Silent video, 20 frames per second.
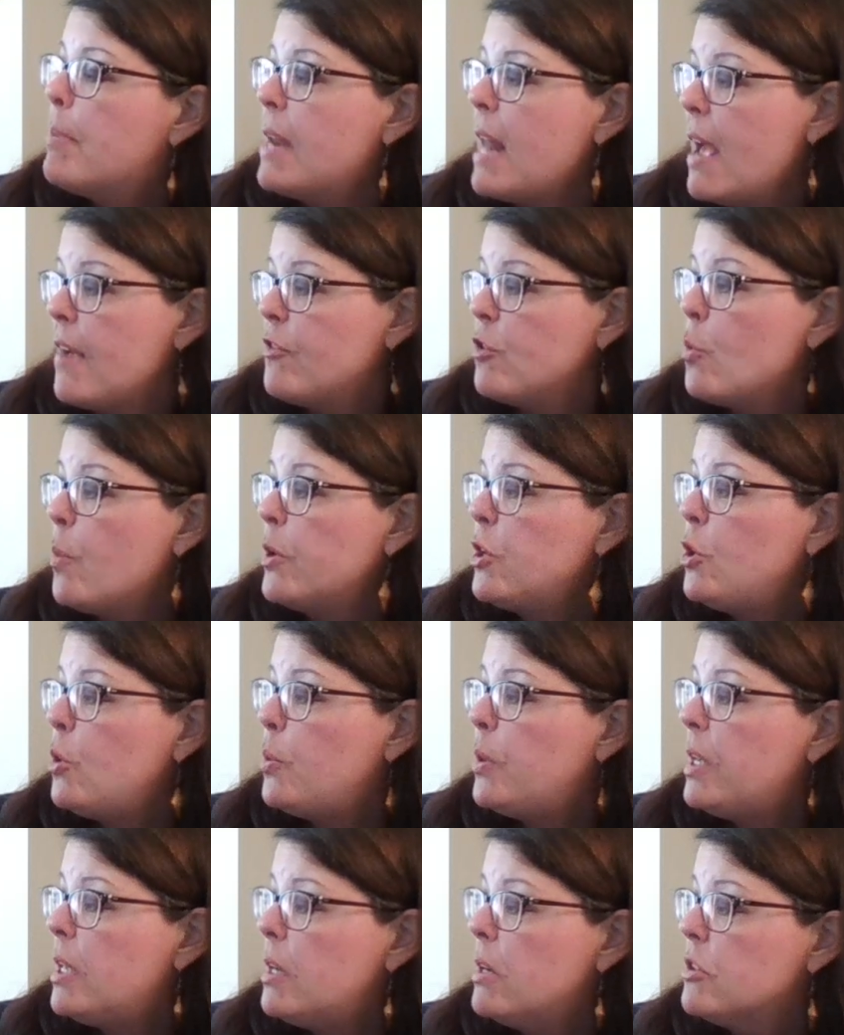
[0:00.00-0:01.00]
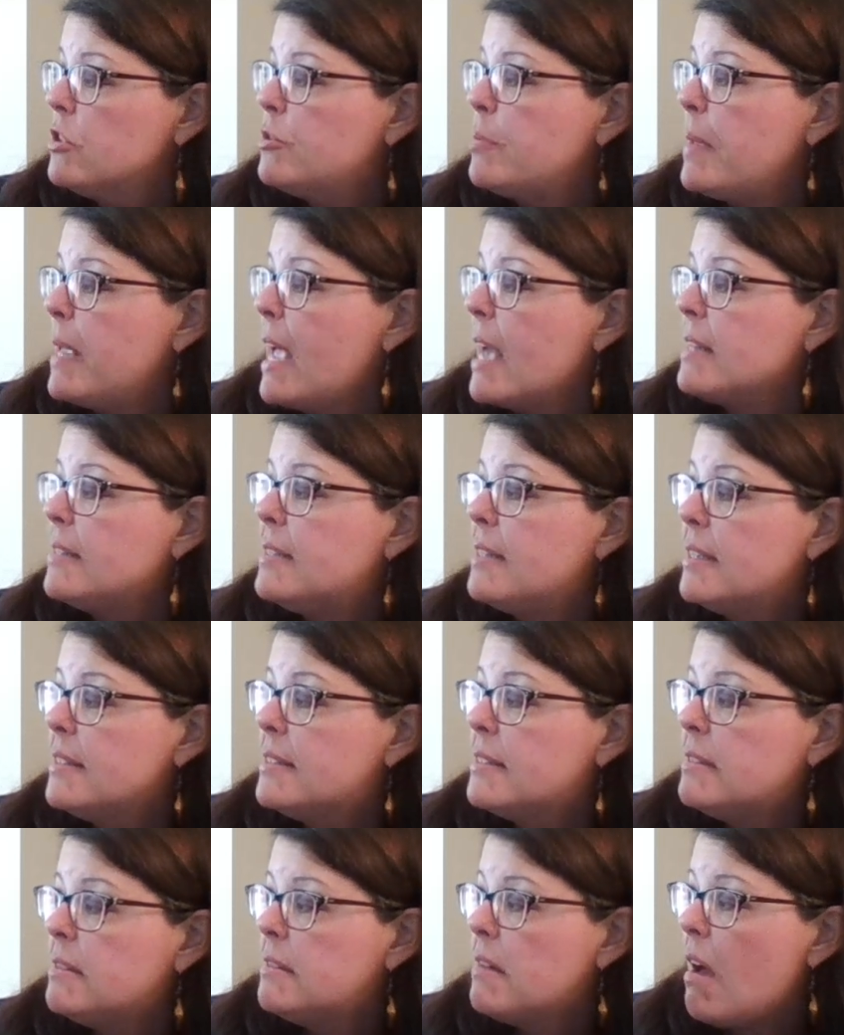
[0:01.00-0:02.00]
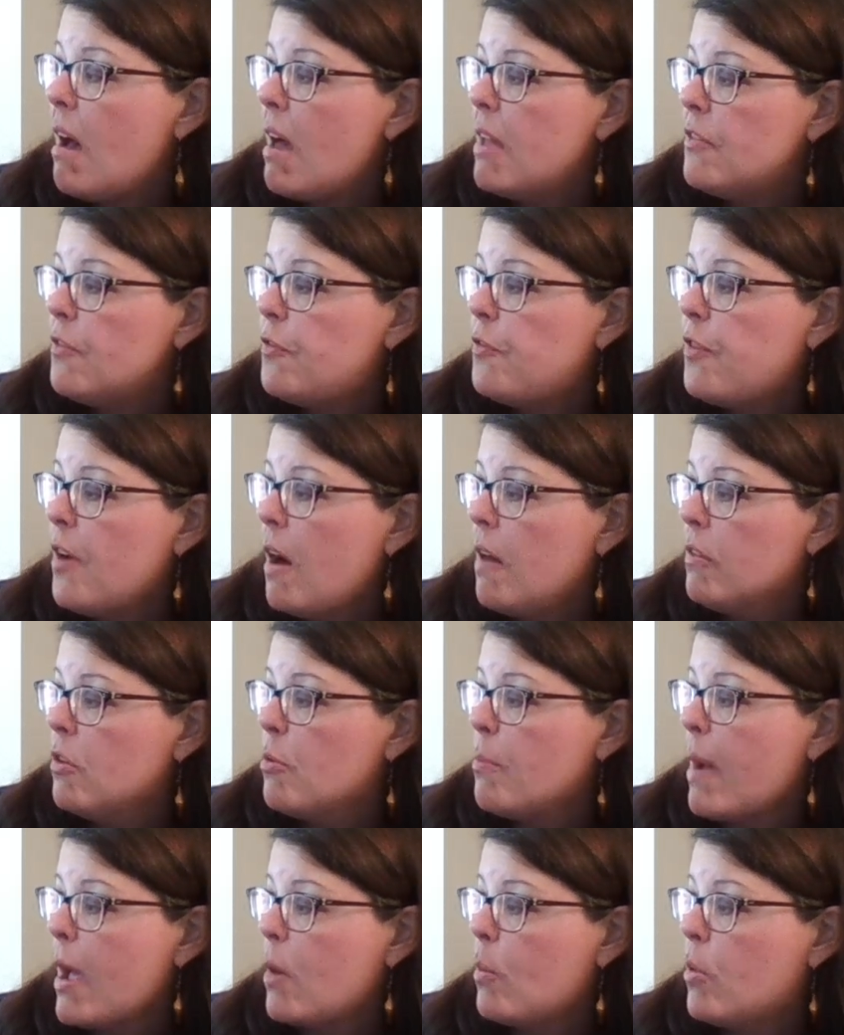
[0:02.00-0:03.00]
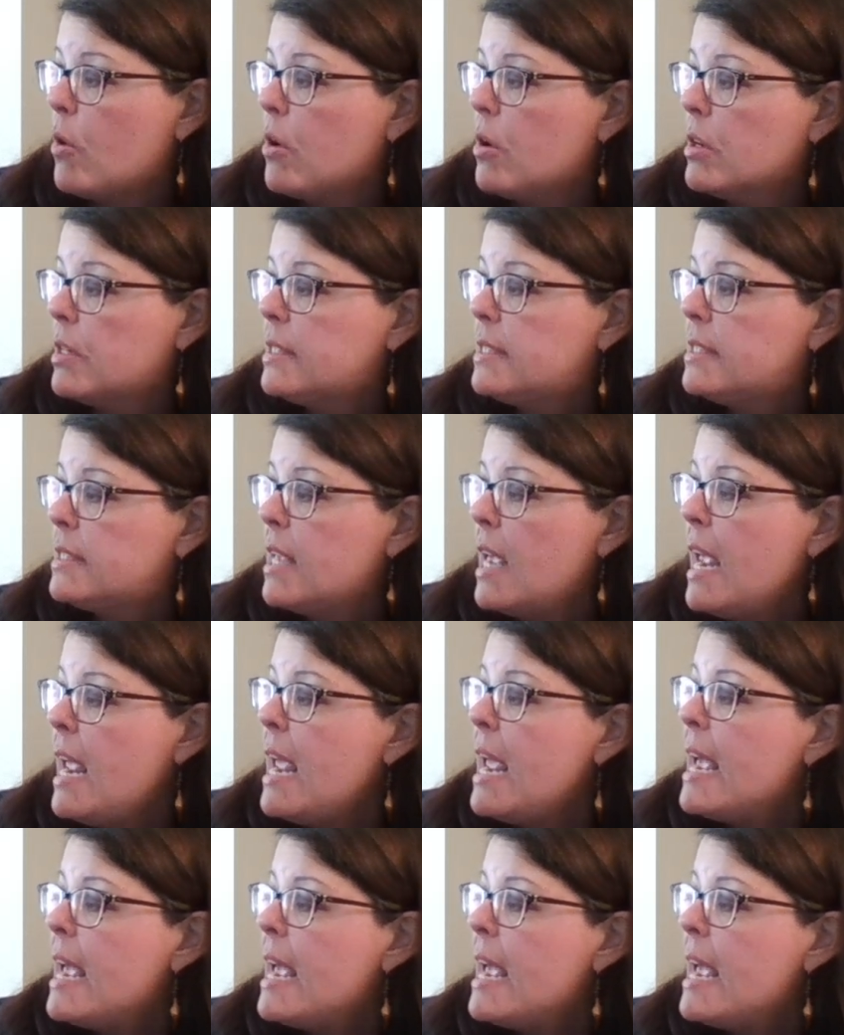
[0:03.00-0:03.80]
But everyone who hears me and does not follow my words